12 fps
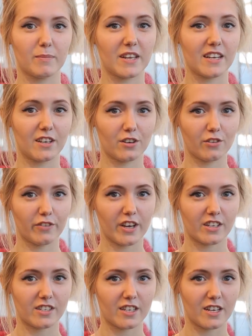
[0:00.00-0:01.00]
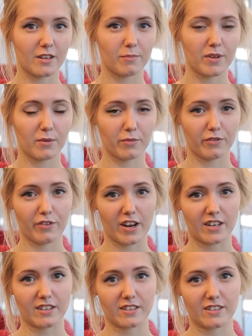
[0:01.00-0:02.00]
being at university, being with
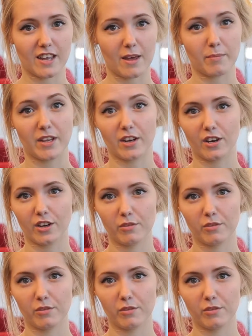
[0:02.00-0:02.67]
friends, and being at